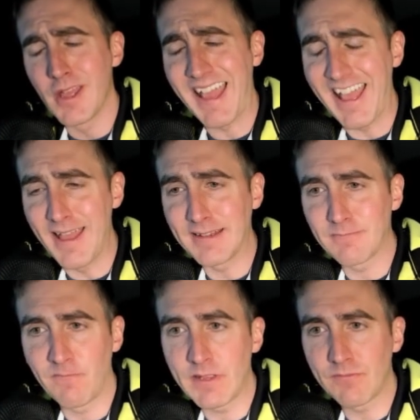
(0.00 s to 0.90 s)

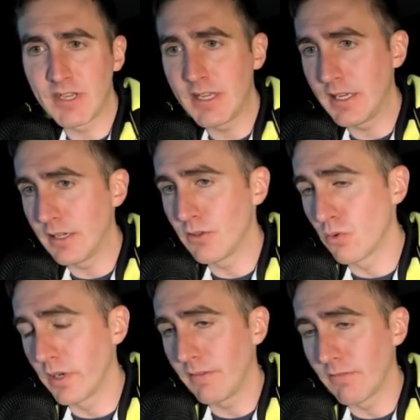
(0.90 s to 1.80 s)
at 15,
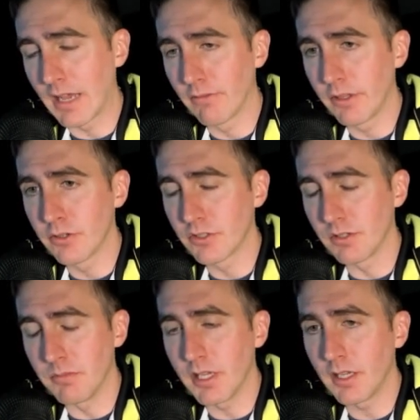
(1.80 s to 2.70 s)
25 liters a
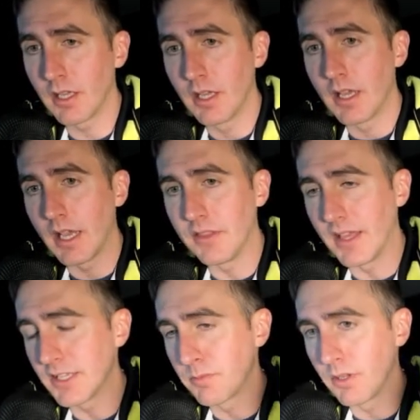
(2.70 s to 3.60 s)
minute, and the
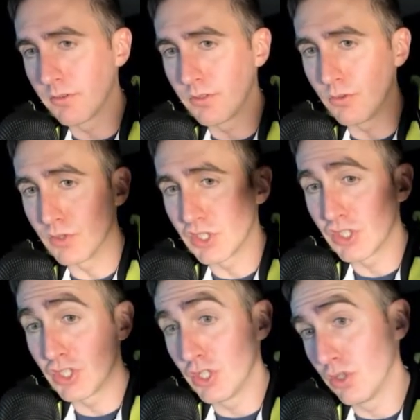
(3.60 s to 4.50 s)
SpO2 is
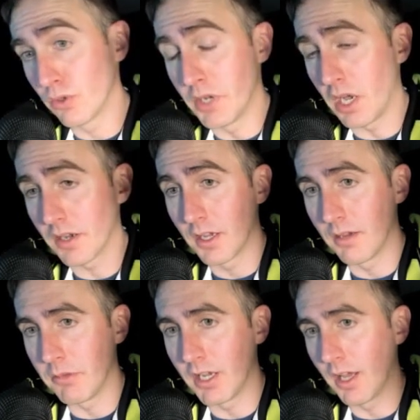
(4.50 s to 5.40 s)
still not
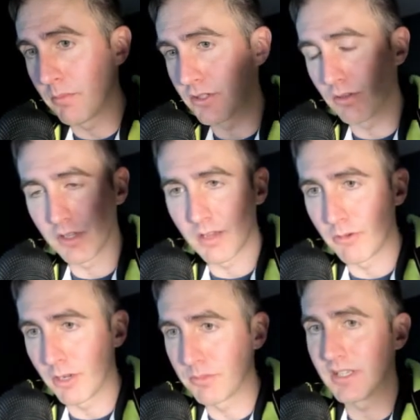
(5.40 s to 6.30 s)
coming up, it's only coming
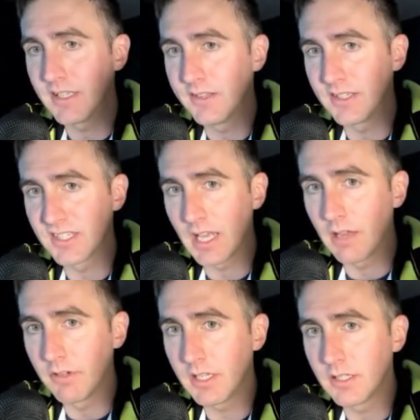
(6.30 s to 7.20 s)
up to in the
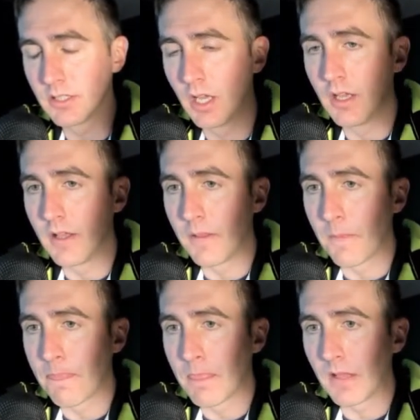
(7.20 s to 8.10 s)
70s,
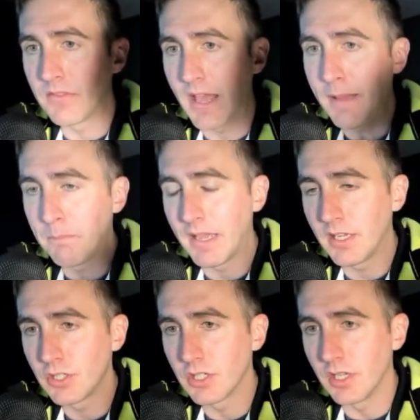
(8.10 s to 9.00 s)
that
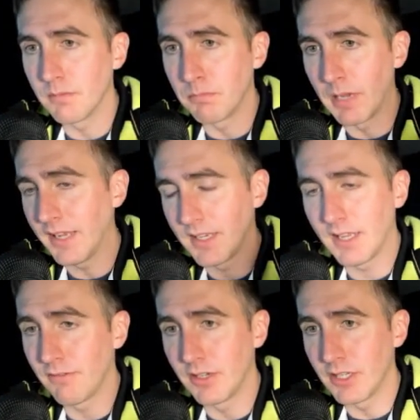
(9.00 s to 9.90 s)
patient, by
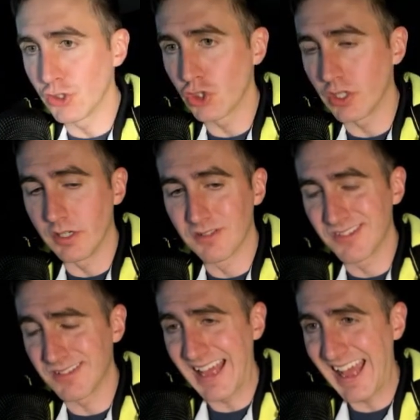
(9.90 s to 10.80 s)

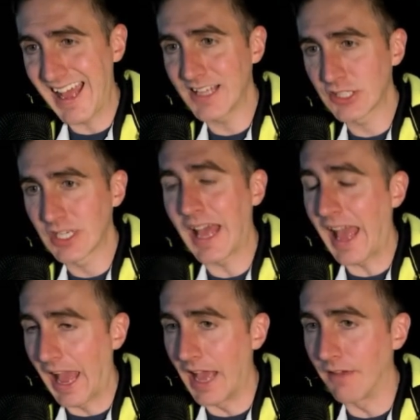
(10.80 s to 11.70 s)
definition, has to
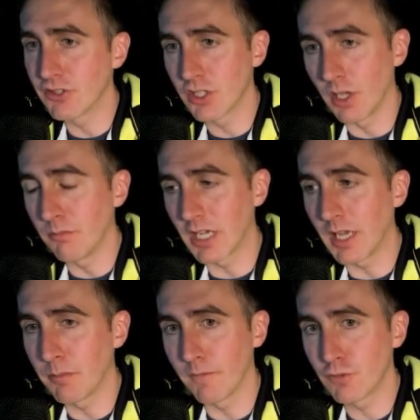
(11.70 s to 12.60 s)
have some
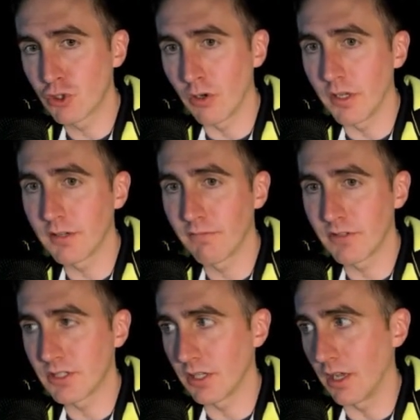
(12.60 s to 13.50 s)
type of shunt
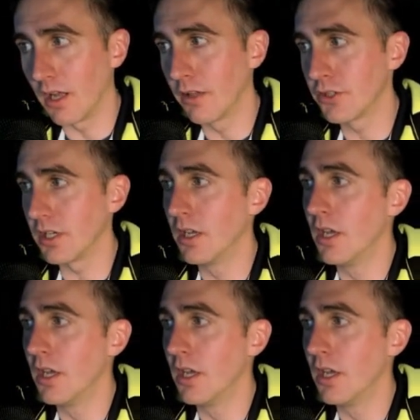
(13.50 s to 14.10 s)
physiology,